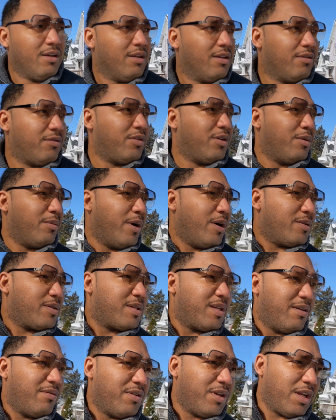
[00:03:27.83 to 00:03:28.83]
Lived there about
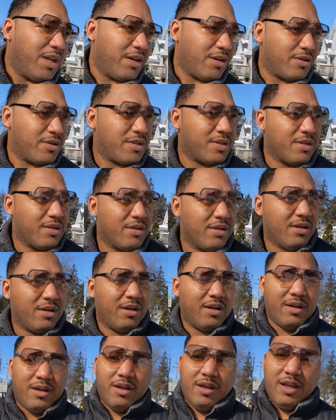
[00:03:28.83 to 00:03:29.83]
7 years,
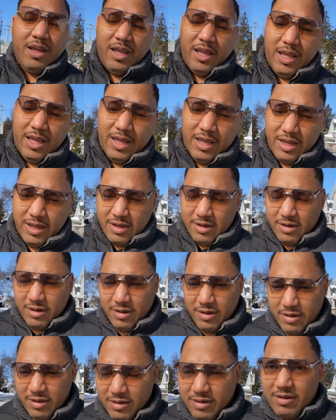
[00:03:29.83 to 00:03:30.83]
and
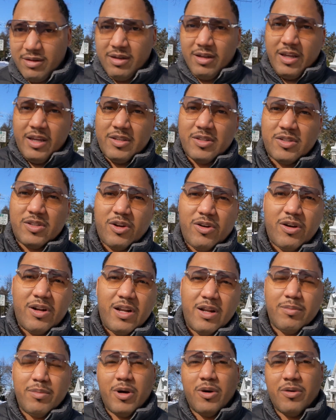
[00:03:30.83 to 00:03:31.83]
it started
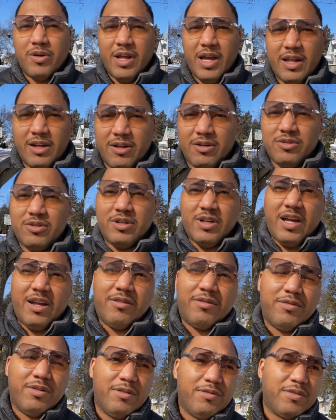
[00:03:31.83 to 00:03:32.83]
at about $900,
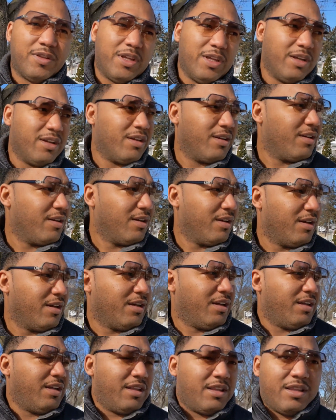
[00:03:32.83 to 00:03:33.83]
$950.
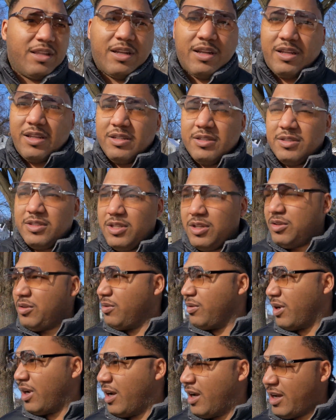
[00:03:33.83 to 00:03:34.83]
Then it
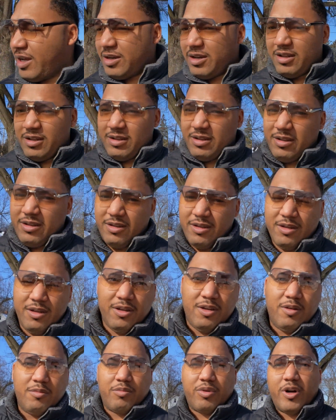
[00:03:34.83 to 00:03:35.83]
continued on.
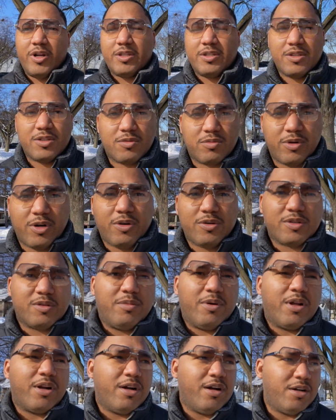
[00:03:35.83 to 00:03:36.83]
Prices rose
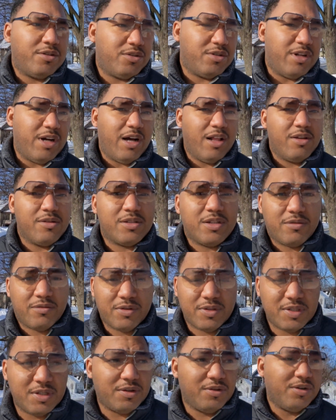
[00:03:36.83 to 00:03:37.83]
about $100 every
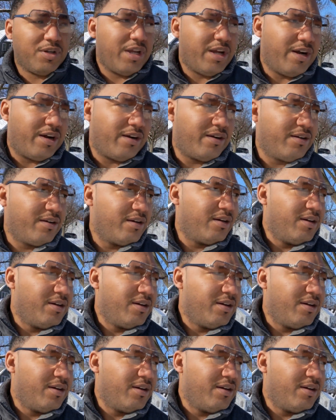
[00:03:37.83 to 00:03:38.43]
single year.